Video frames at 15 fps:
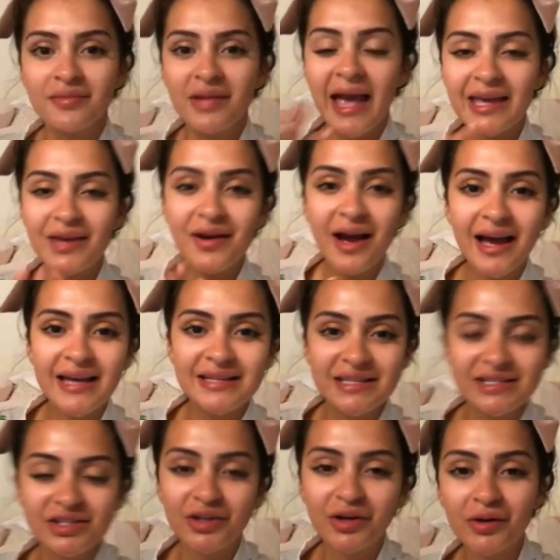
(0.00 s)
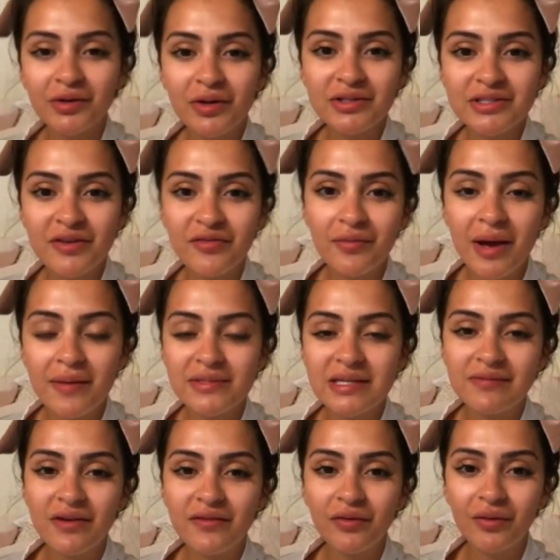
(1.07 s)
Hey you guys, it's your girl Nilsa from M T
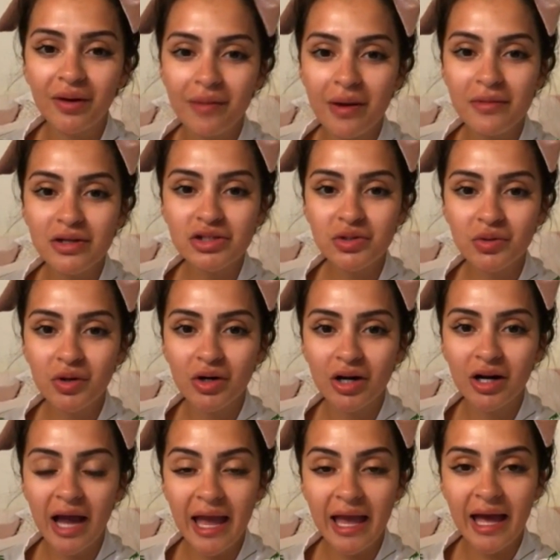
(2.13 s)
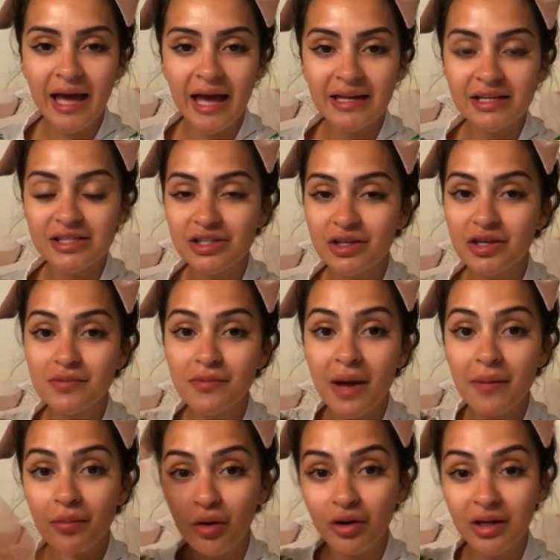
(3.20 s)
V Floribama Shore, and excuse my
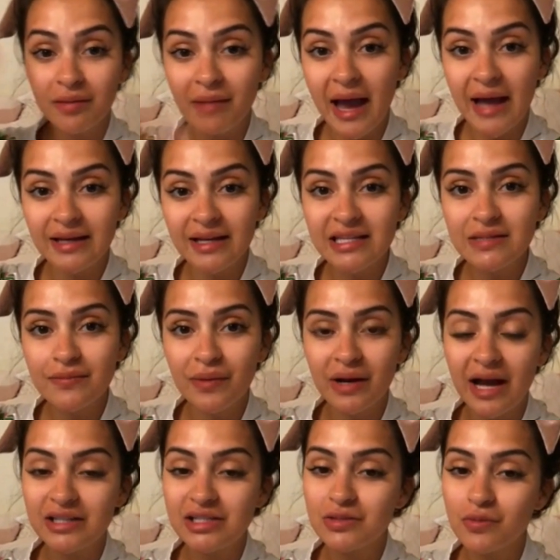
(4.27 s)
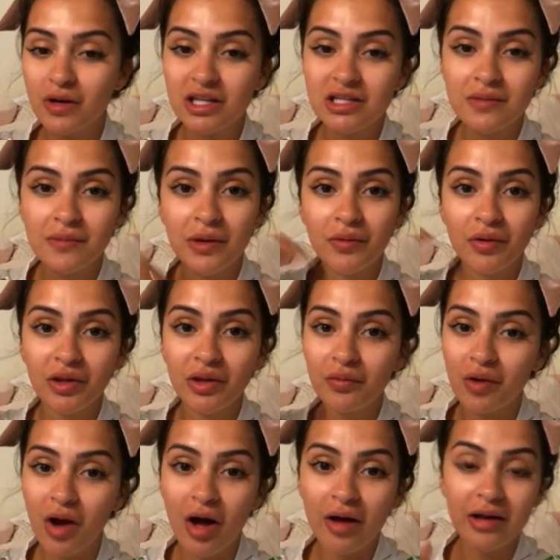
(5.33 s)
morning madness, but I just wanted to be really
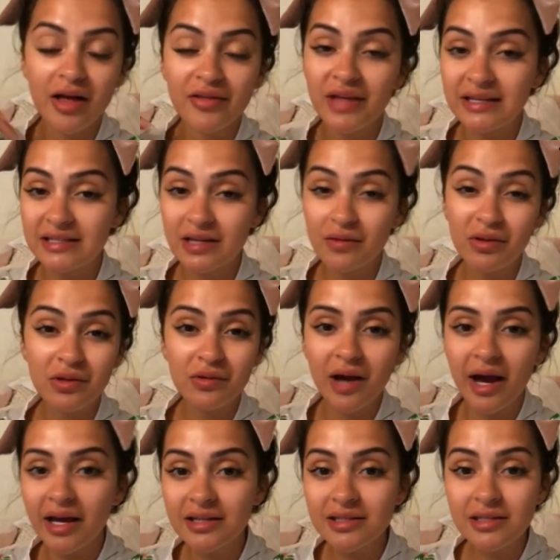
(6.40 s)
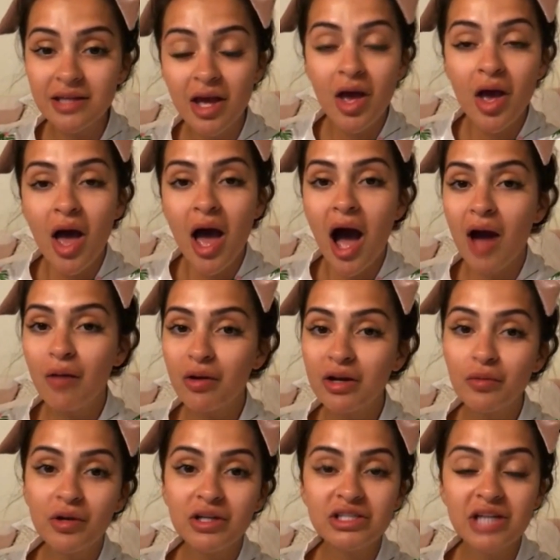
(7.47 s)
raw and authentic with you guys. I want to
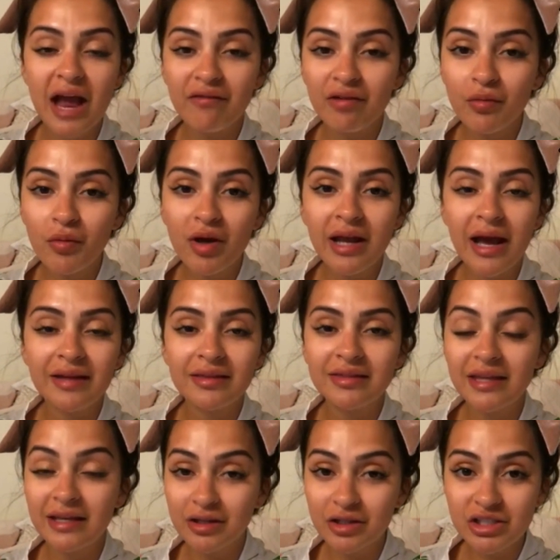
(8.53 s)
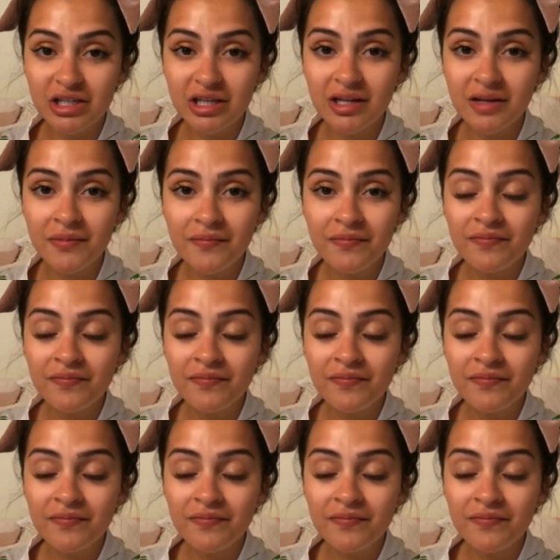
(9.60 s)
wish everyone at Thinergy